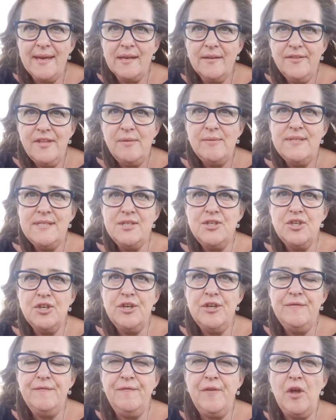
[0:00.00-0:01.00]
There was a
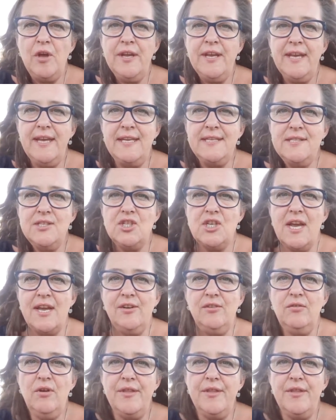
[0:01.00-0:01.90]
dude flogging his channel.